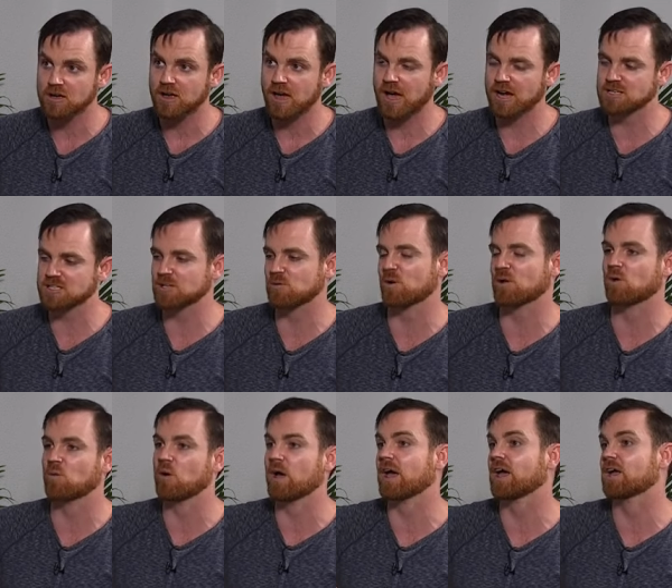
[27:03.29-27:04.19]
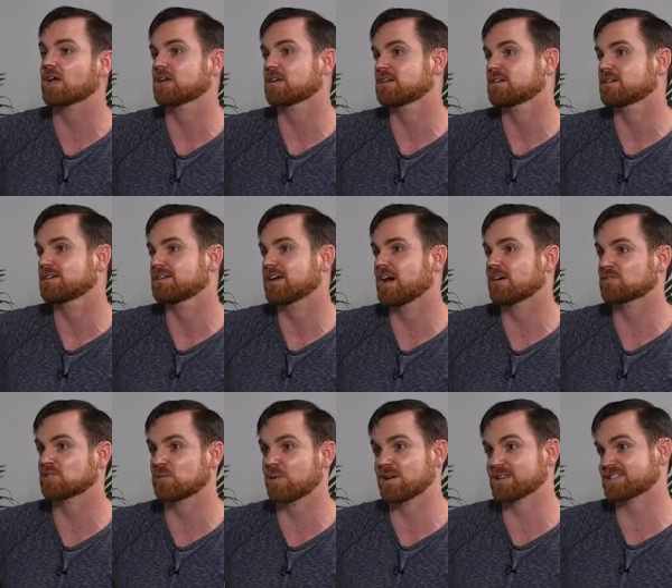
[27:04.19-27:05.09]
actually went away hmm.
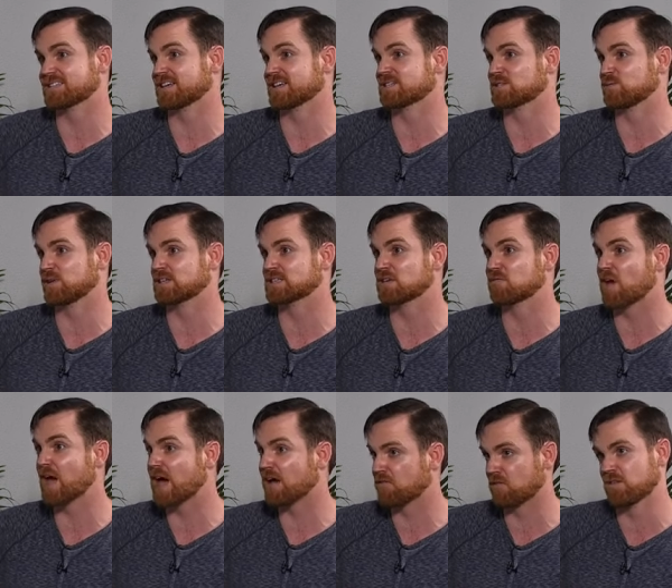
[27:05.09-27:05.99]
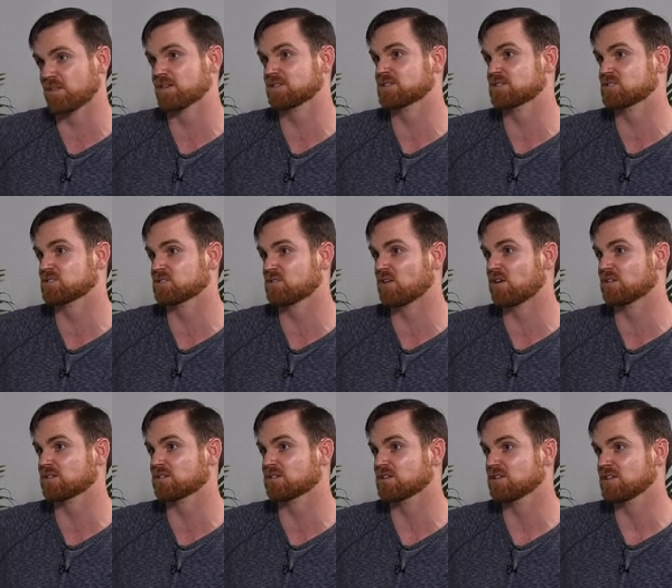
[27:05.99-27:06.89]
after about six weeks of having this
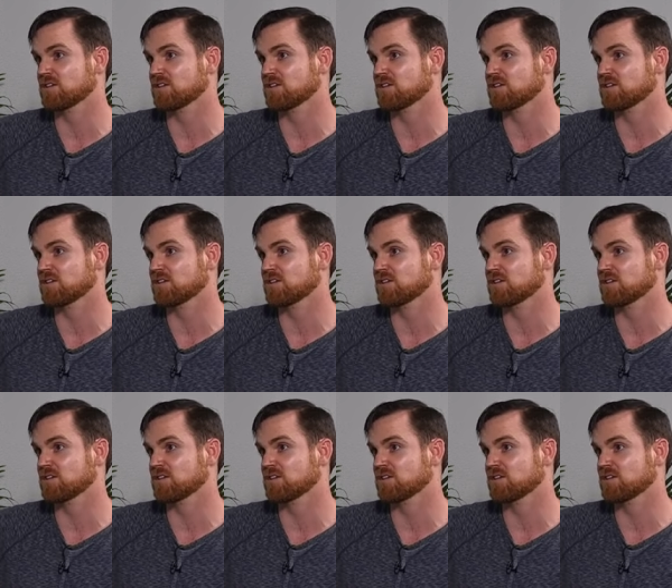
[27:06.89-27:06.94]
installed.